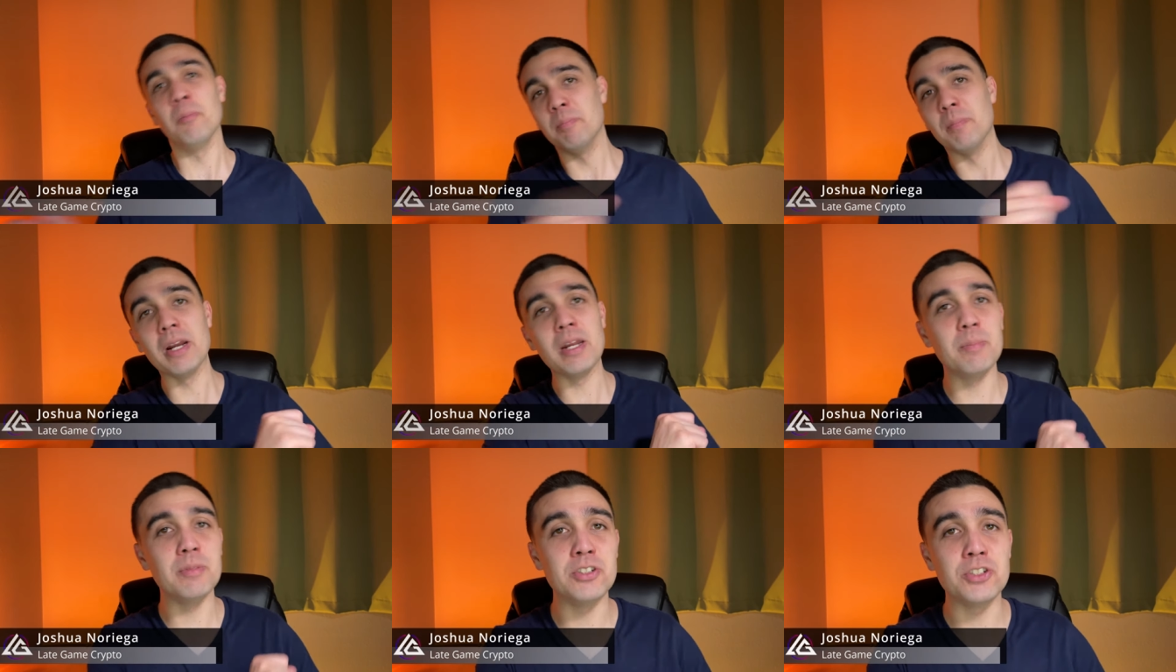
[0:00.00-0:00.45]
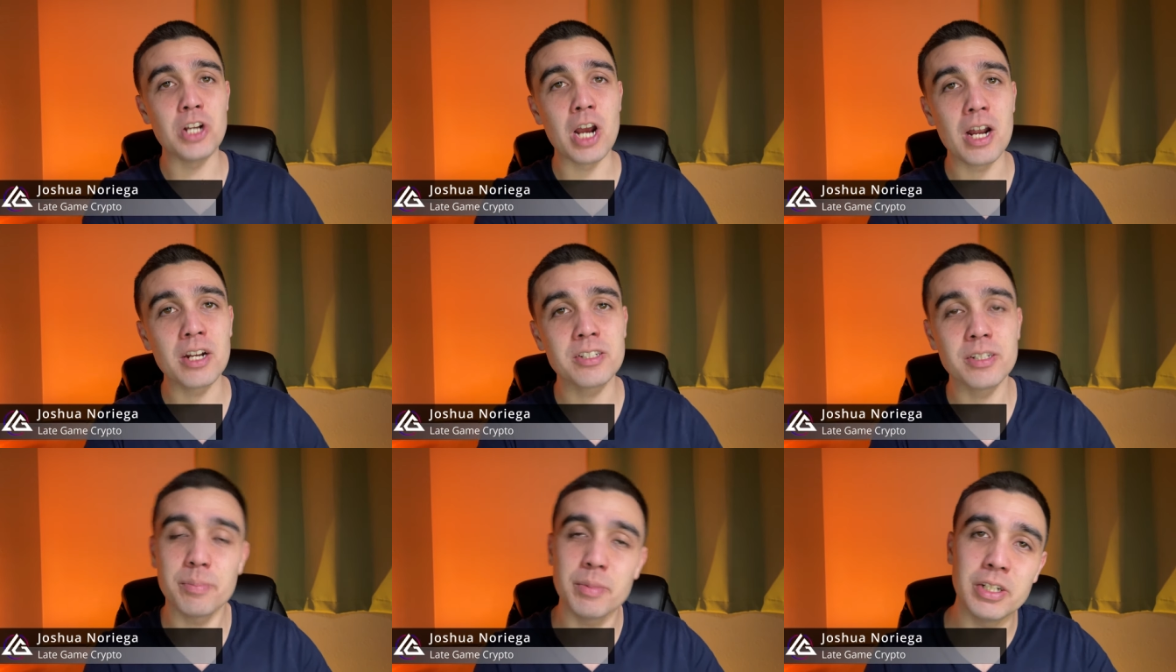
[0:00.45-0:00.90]
My name is
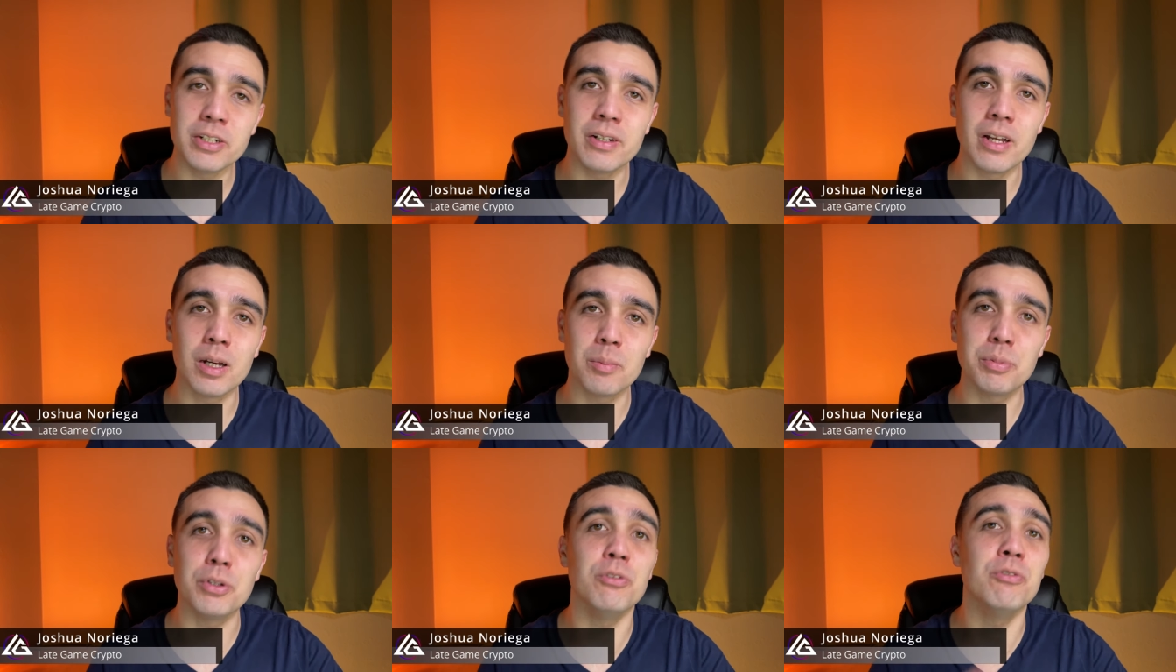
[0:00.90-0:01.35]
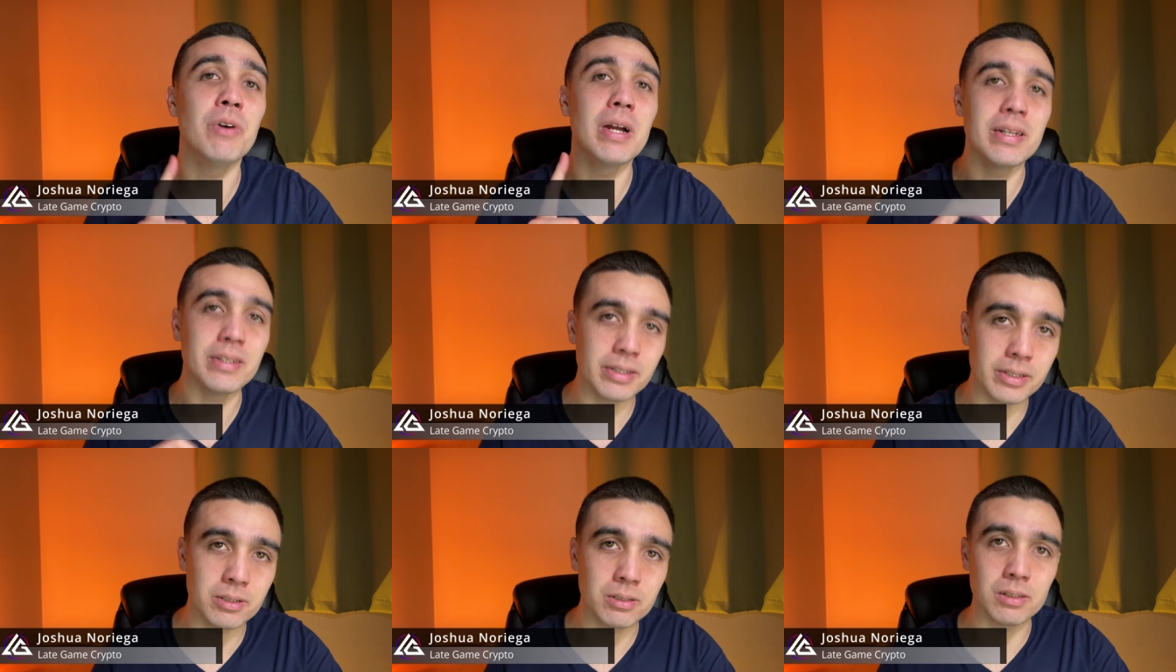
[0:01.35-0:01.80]
Josh and I'm here to help you find
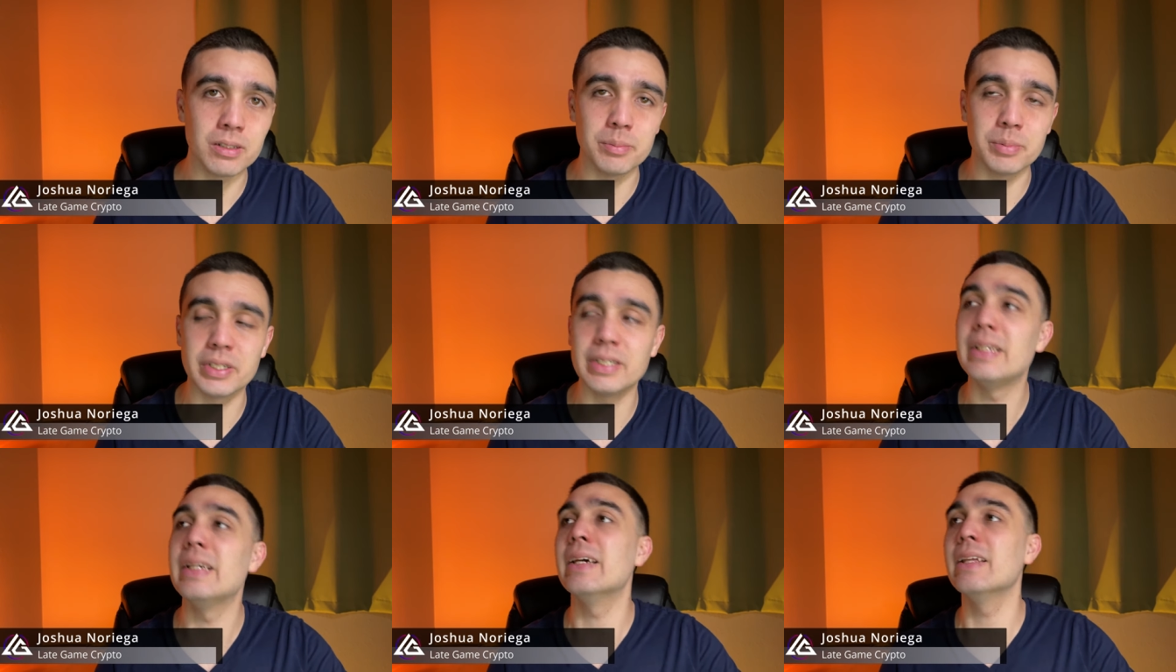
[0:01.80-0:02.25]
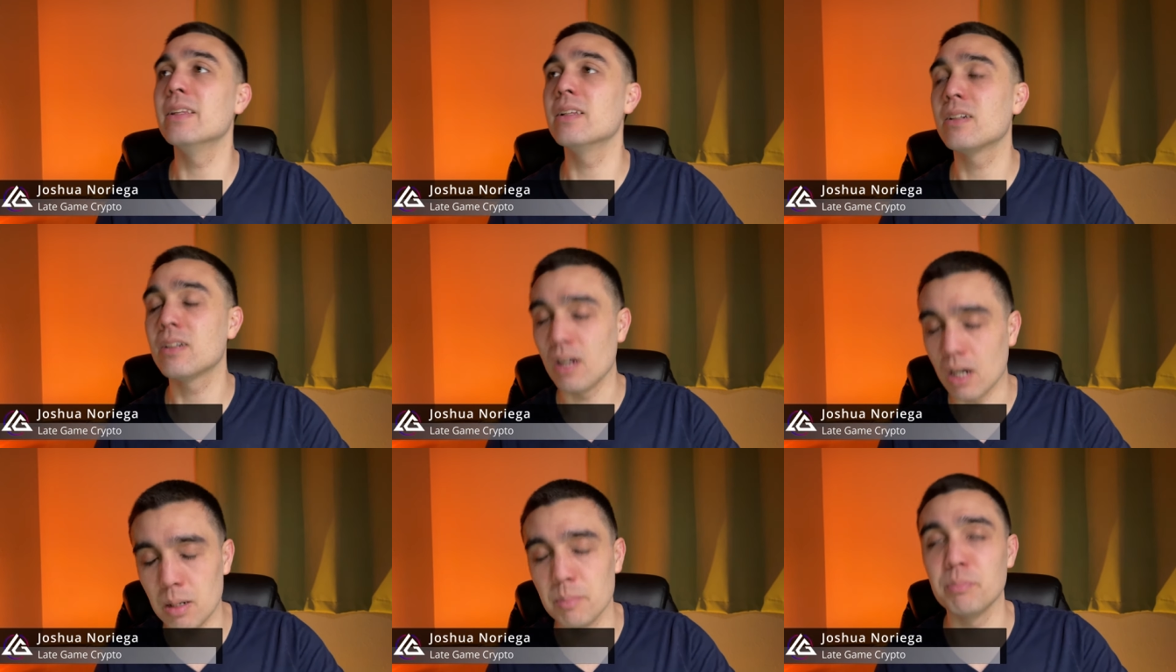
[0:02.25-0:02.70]
digital liberty in the
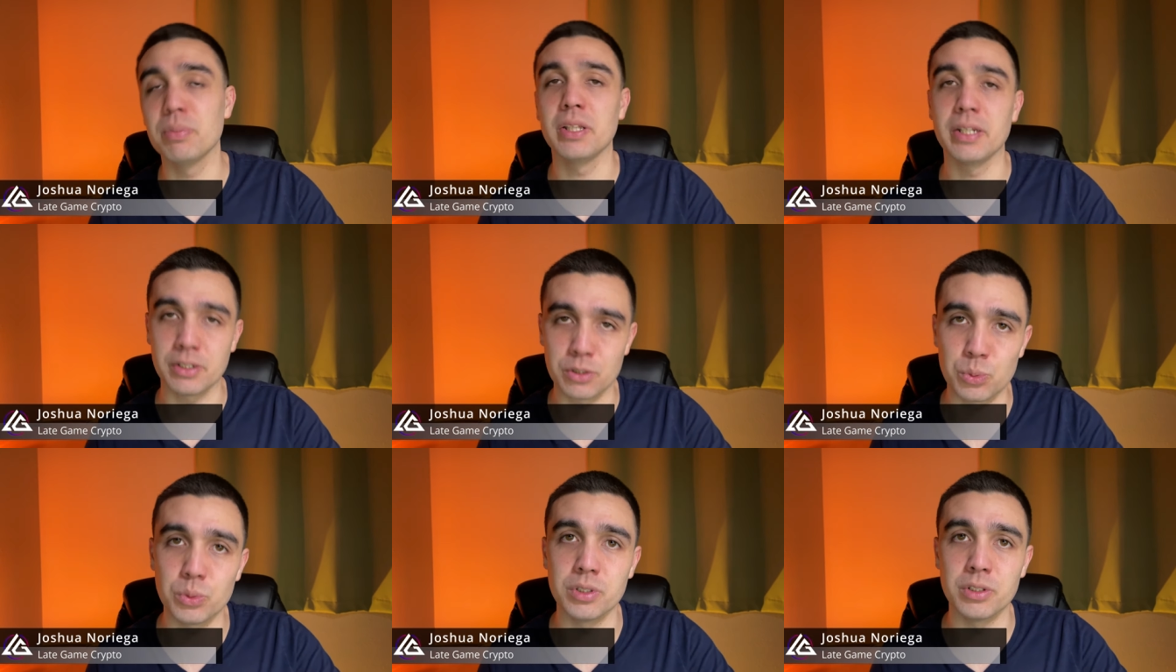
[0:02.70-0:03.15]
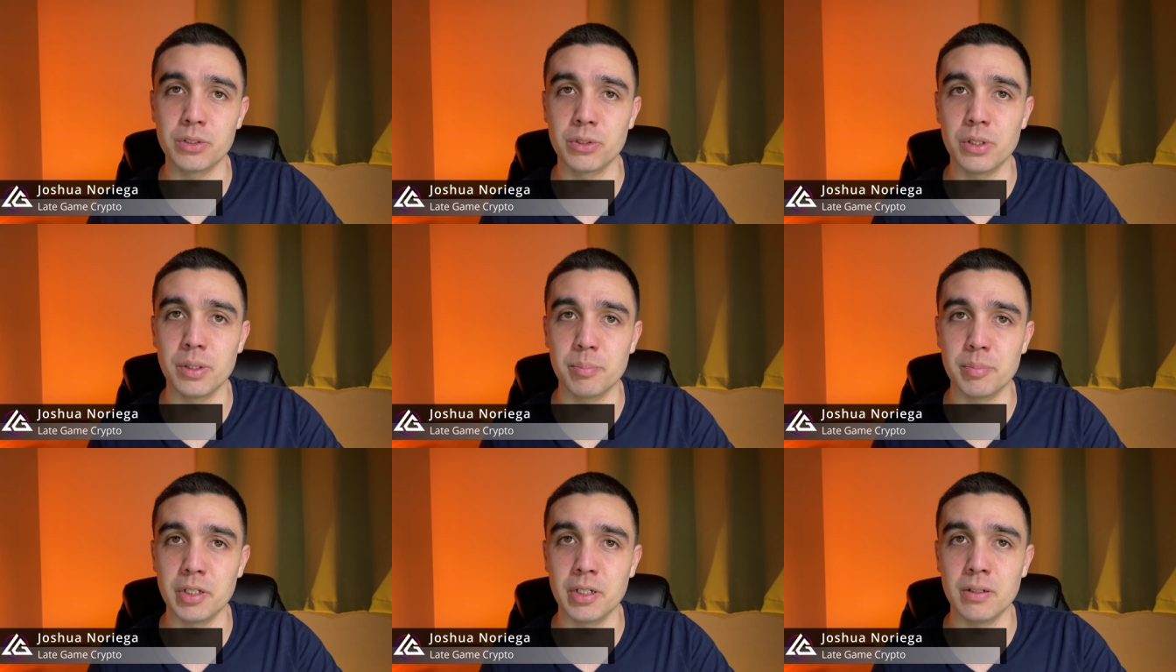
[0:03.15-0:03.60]
complex world of
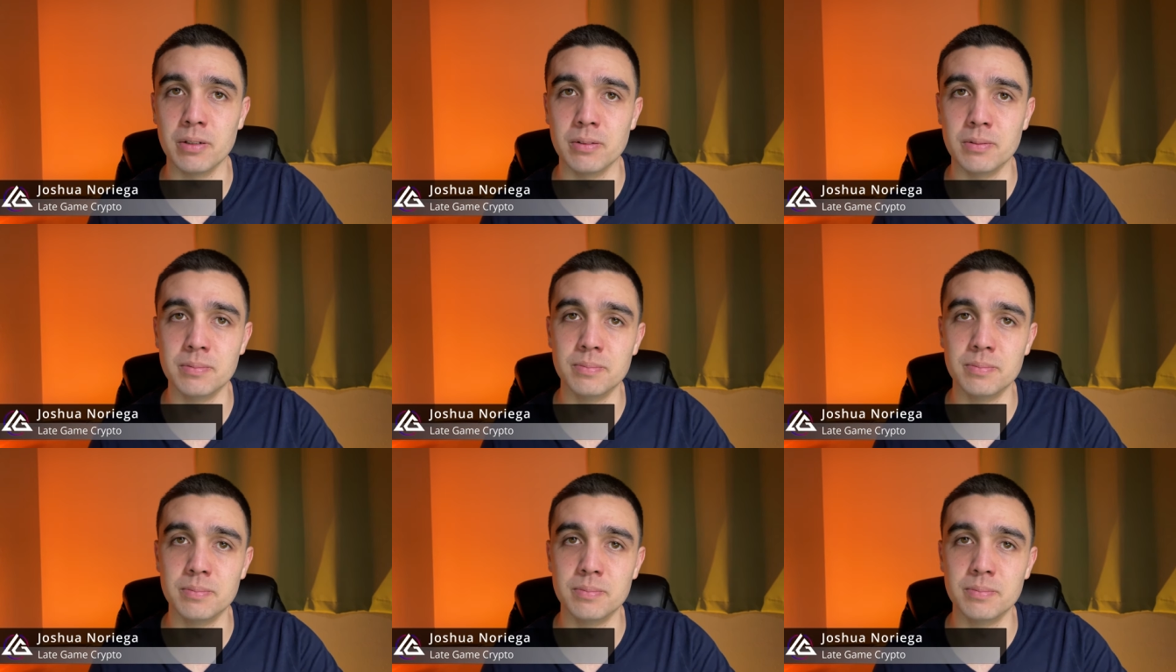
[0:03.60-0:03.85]
crypto.